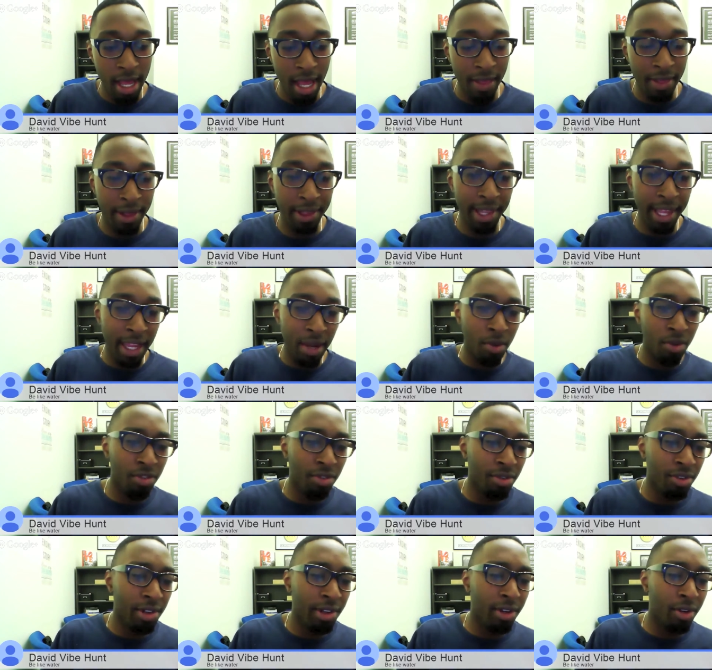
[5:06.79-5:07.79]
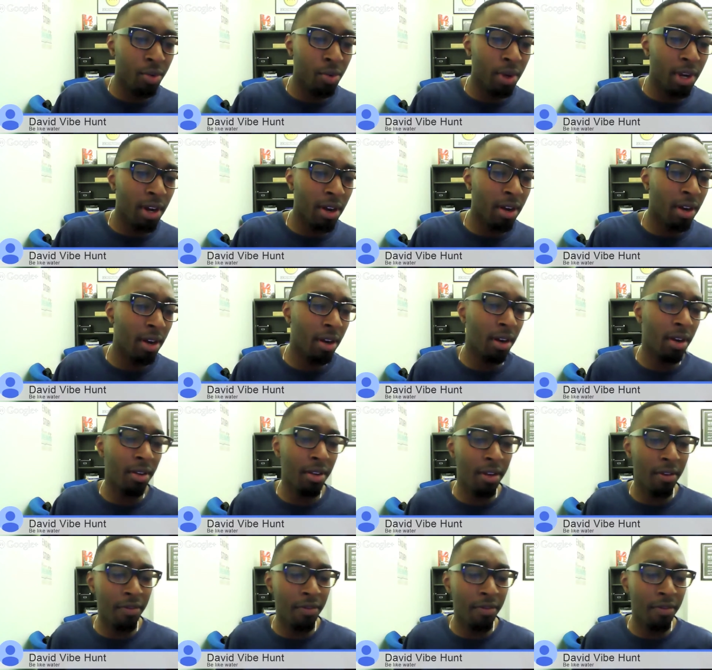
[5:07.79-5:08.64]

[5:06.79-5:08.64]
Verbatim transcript: And the language was a little weird and it,